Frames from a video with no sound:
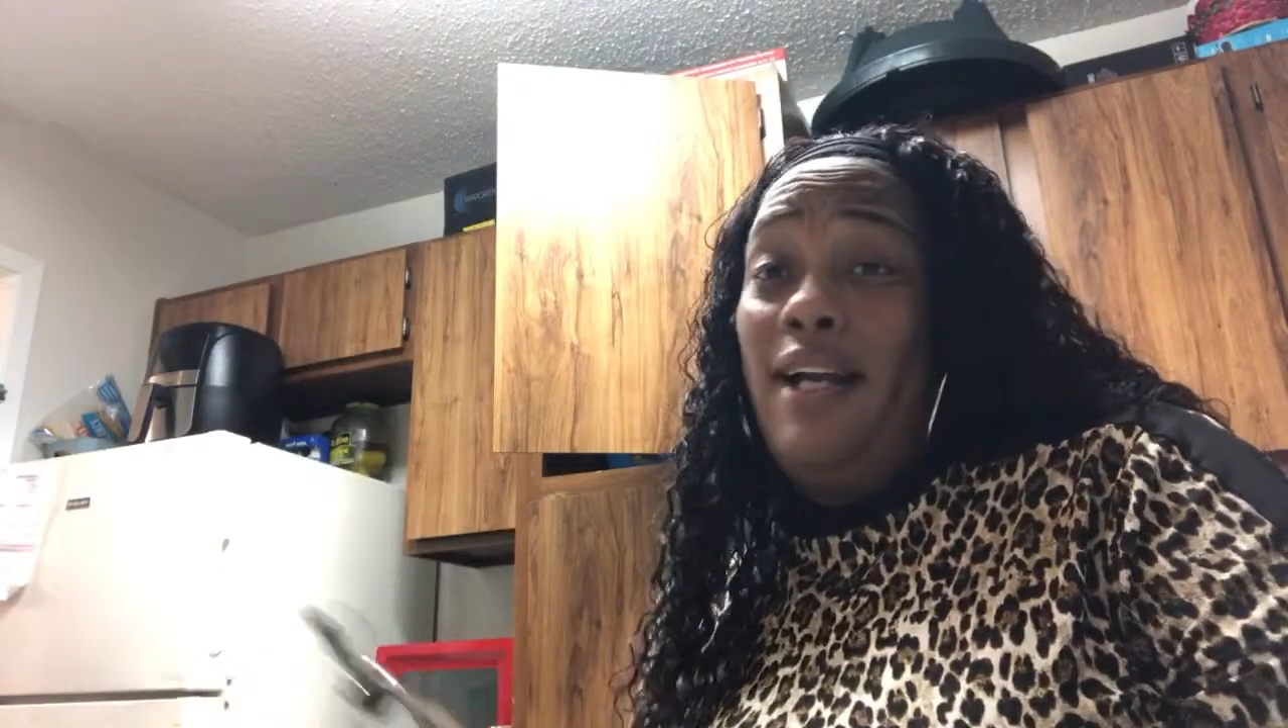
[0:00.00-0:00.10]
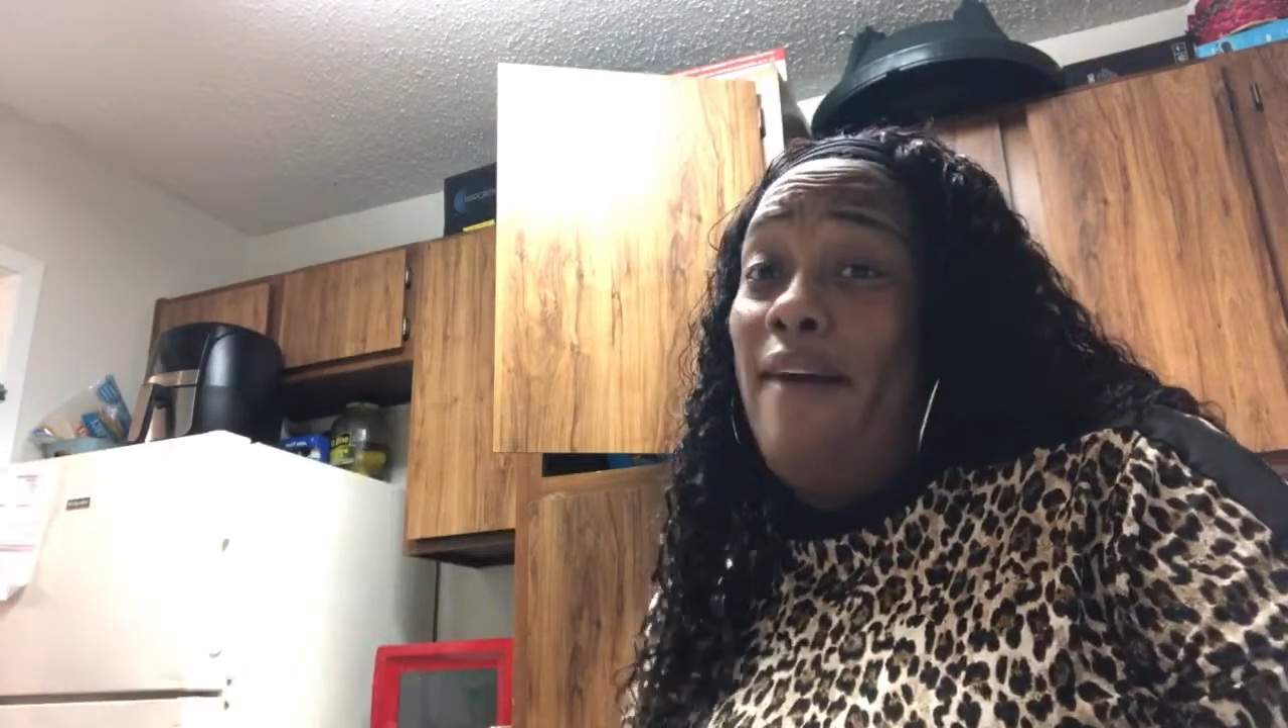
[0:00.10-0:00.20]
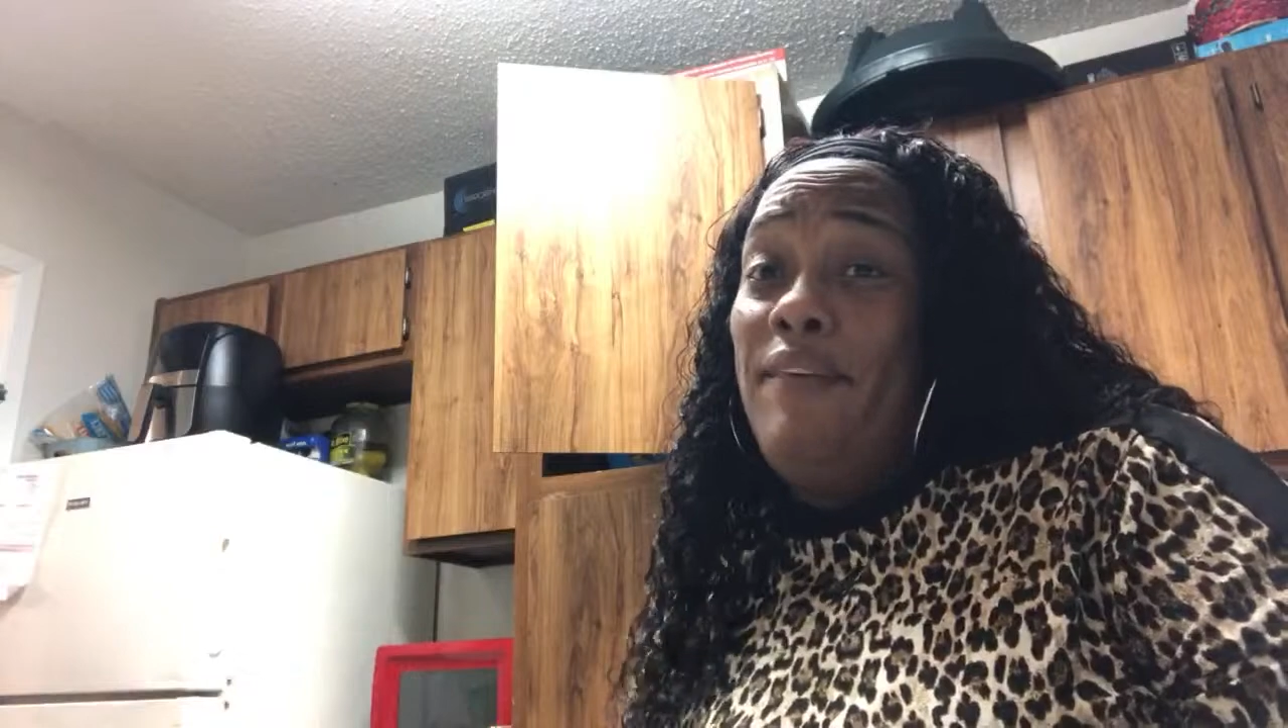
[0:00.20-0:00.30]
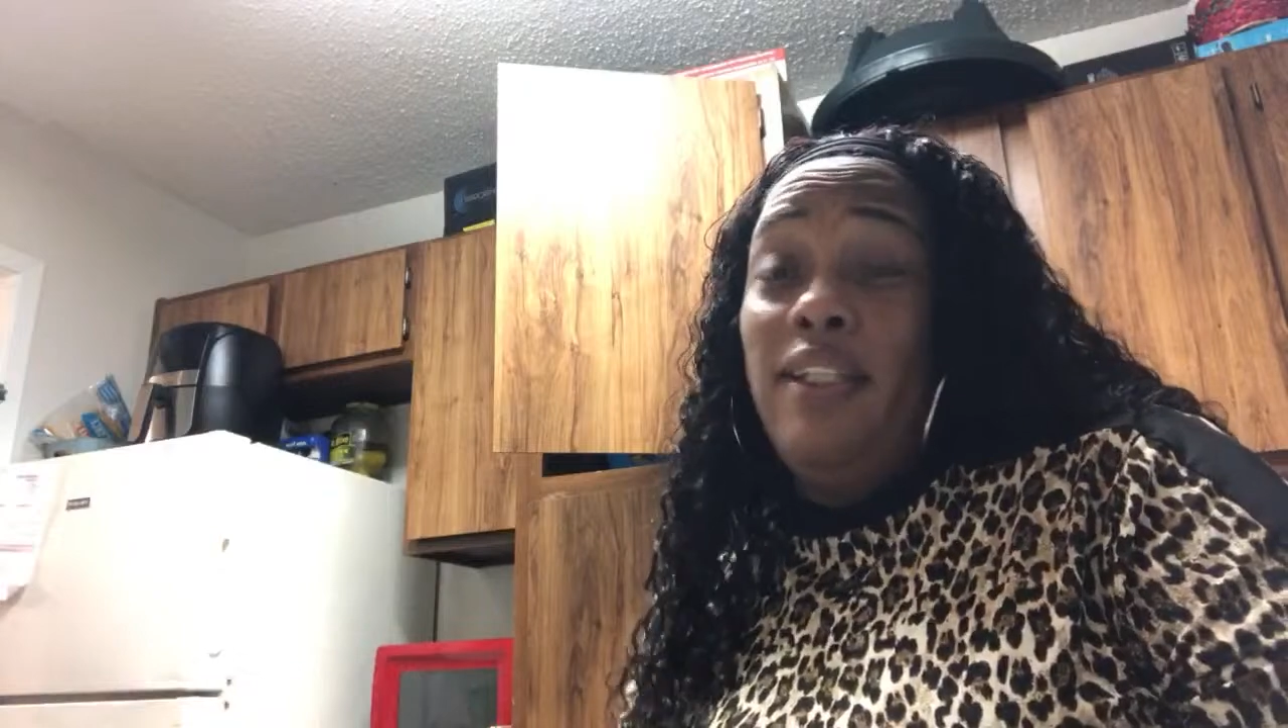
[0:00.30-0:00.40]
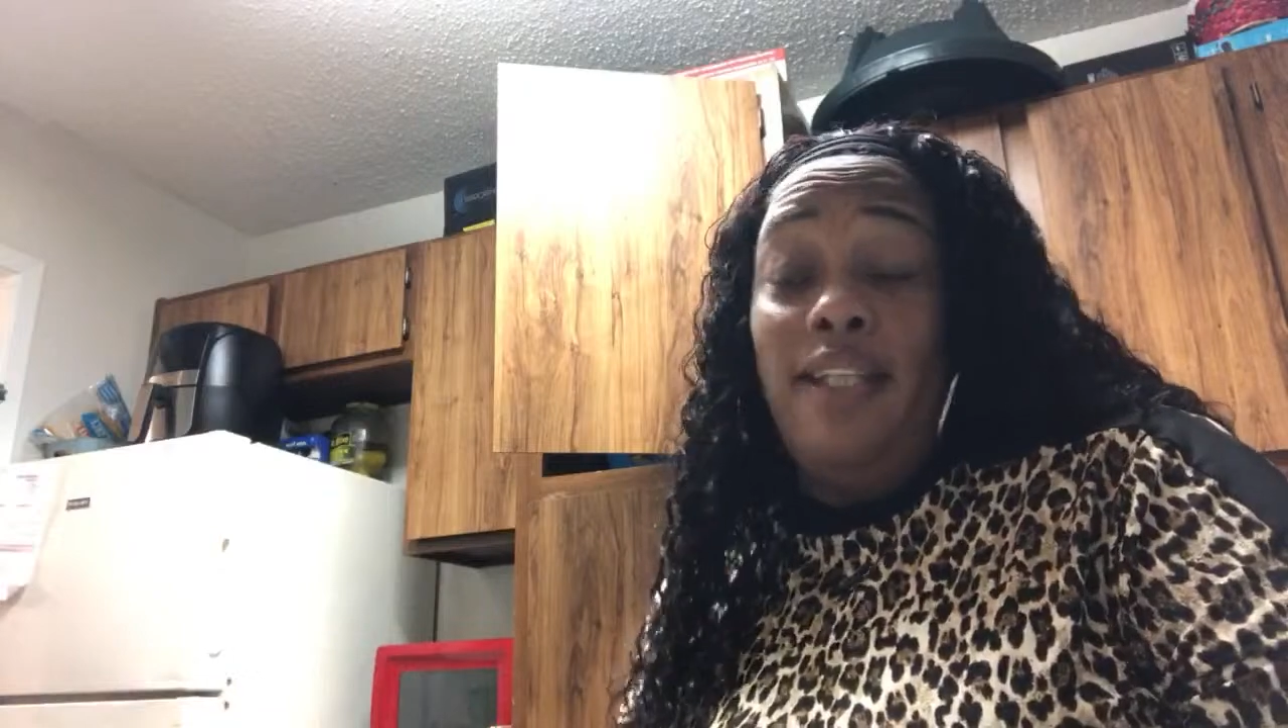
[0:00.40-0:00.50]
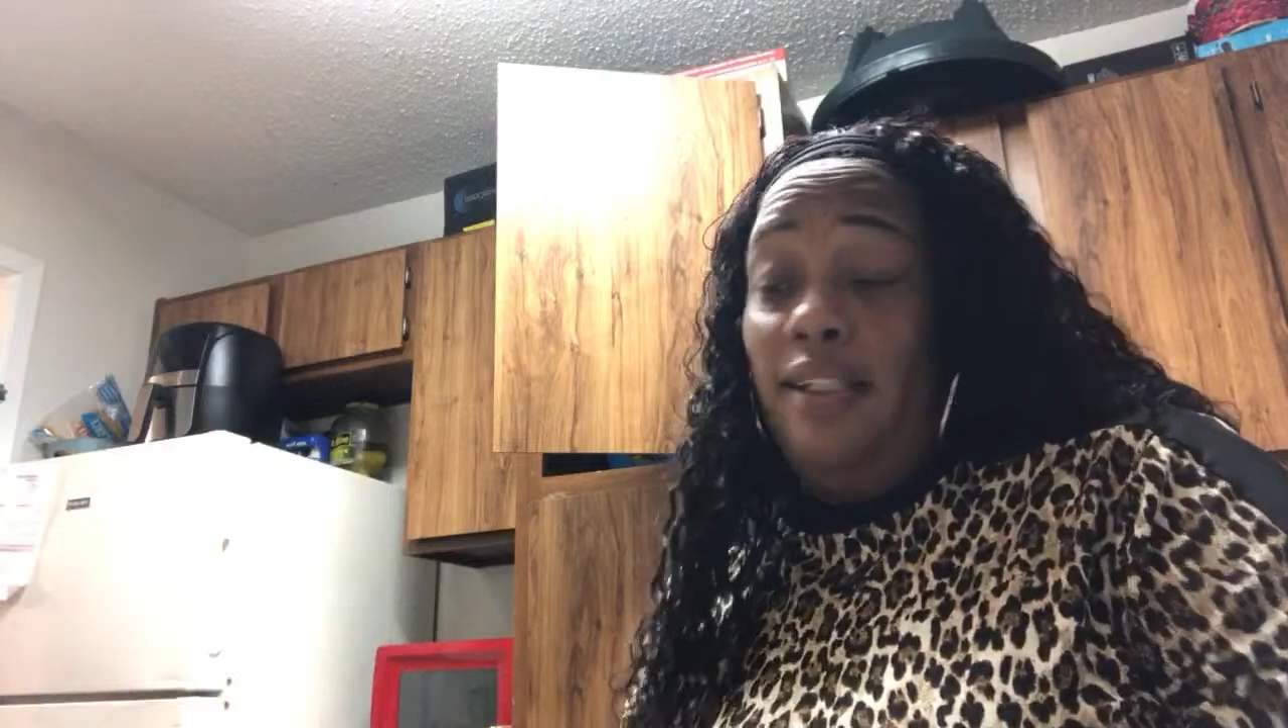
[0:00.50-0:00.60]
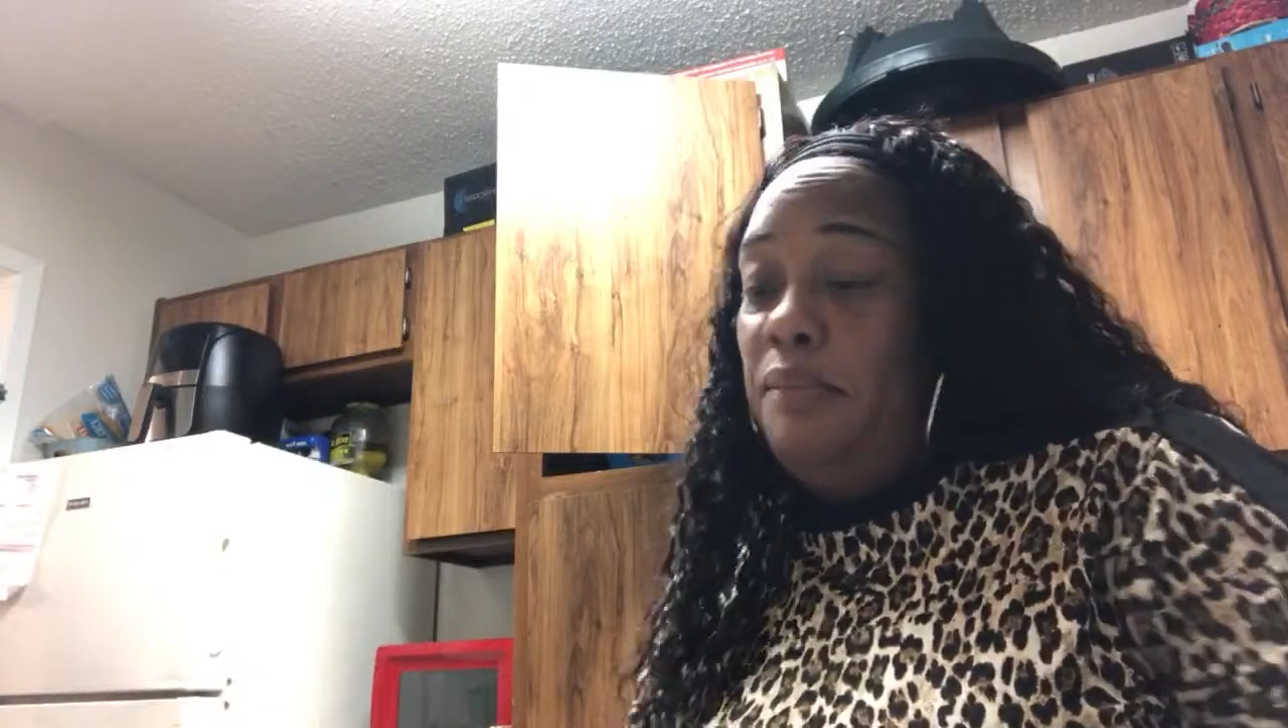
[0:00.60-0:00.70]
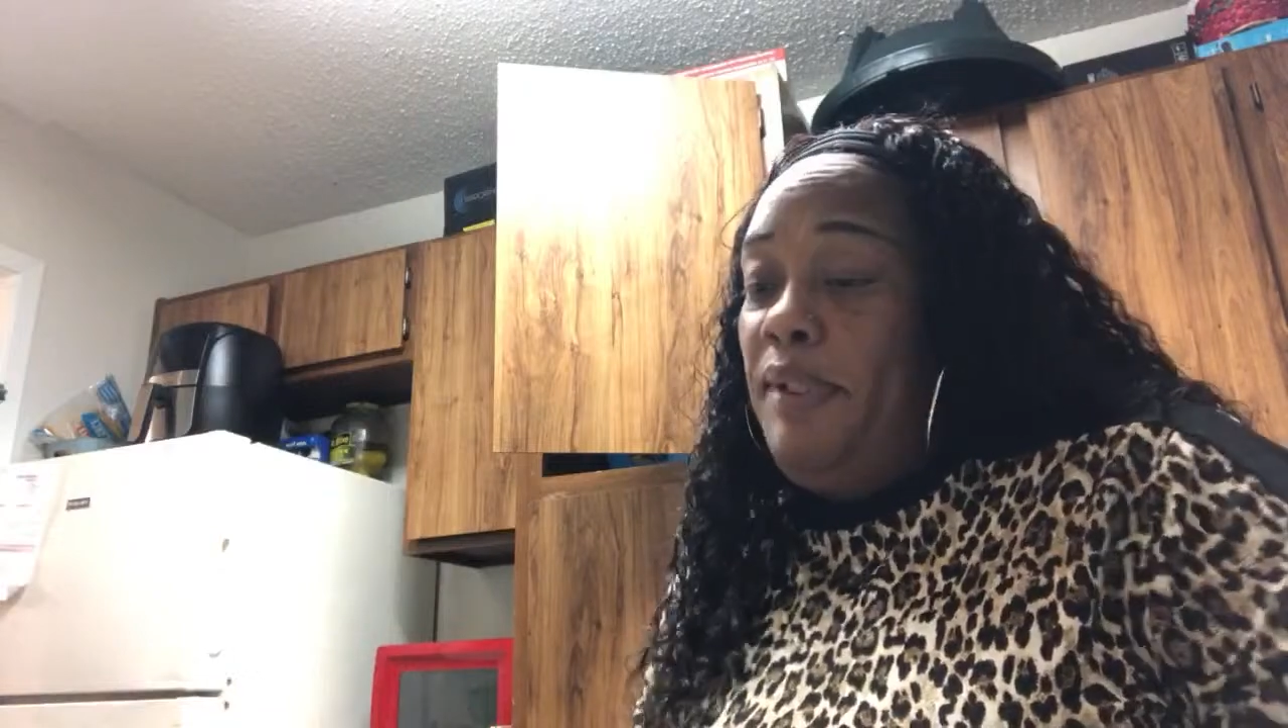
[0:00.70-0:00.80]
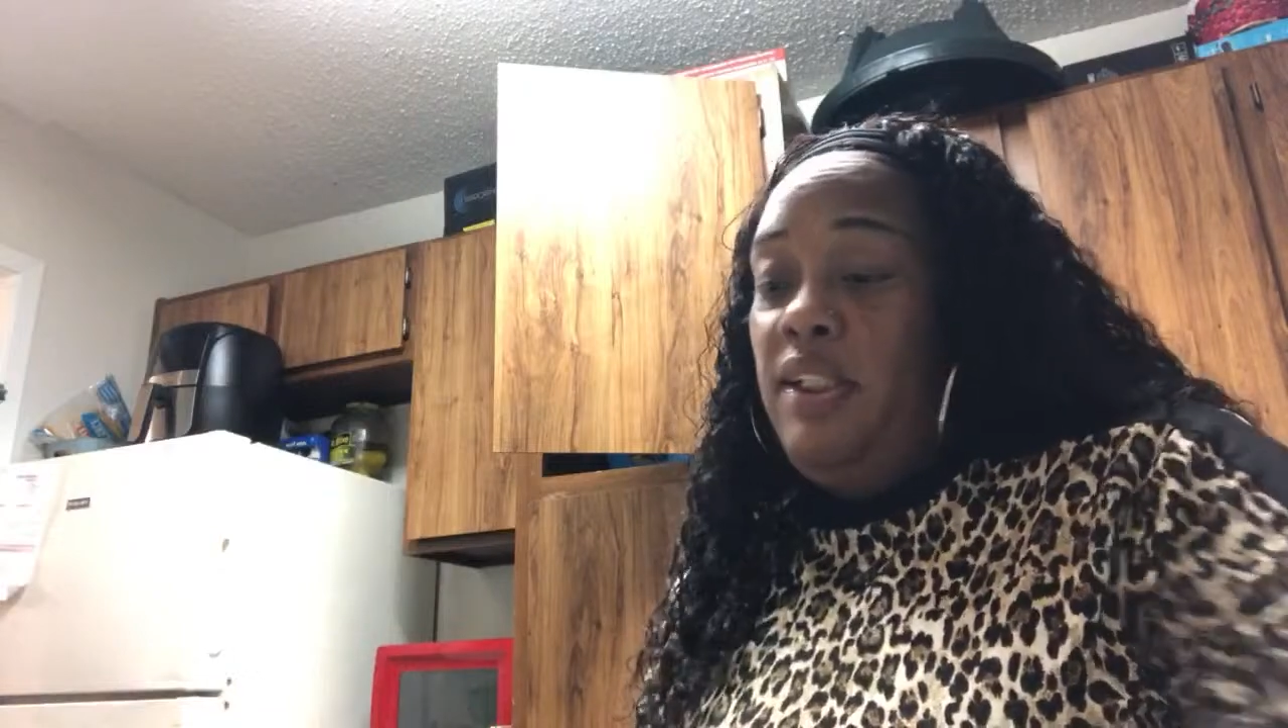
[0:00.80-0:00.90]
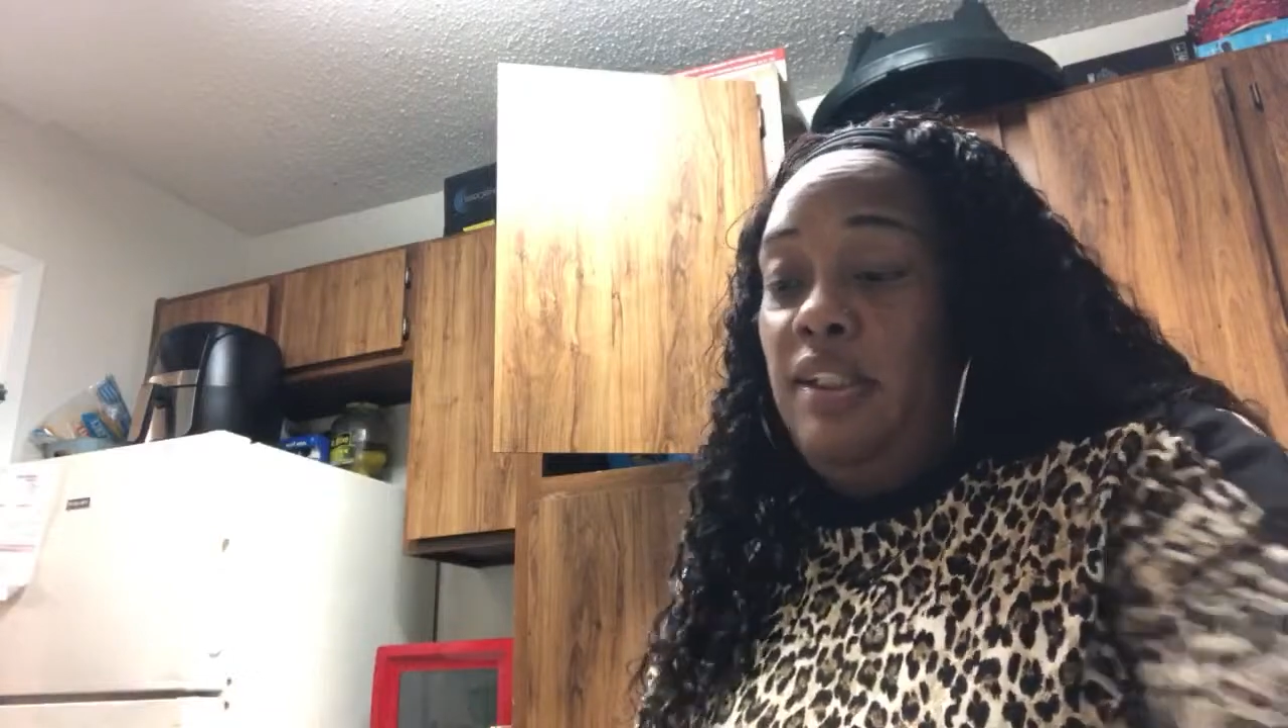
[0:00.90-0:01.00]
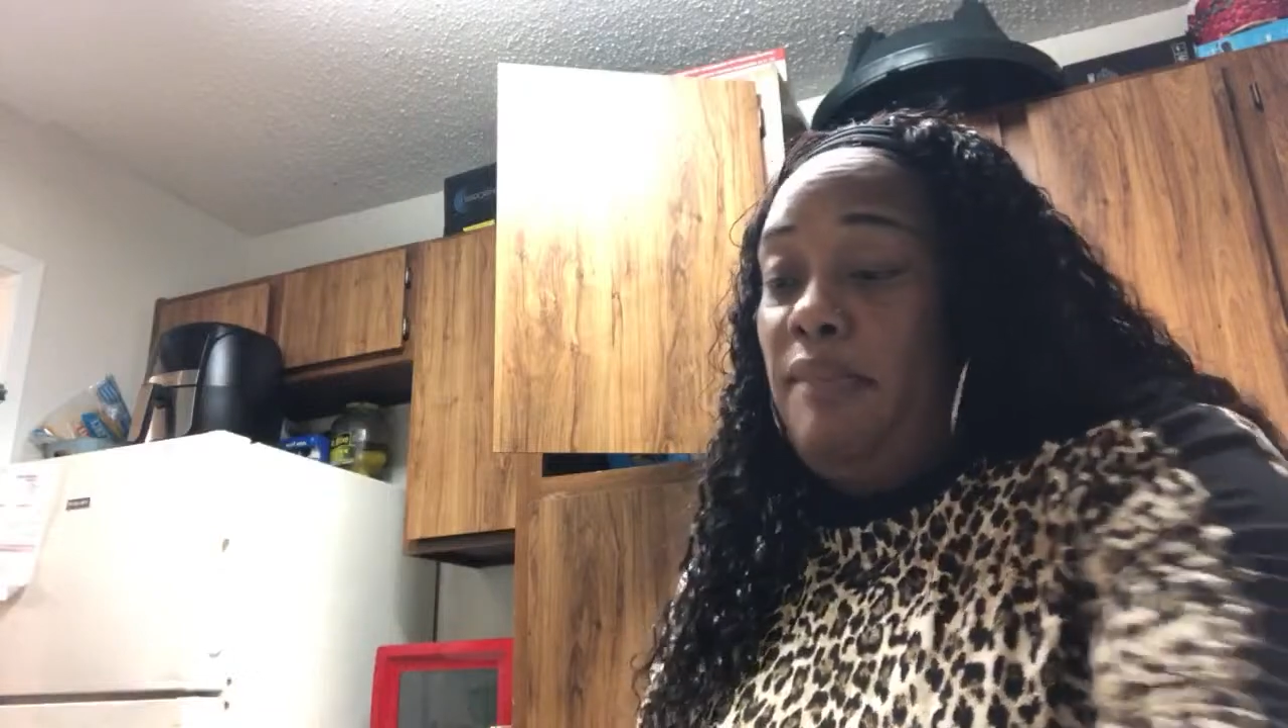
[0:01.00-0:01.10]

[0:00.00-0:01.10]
got 50,000 pictures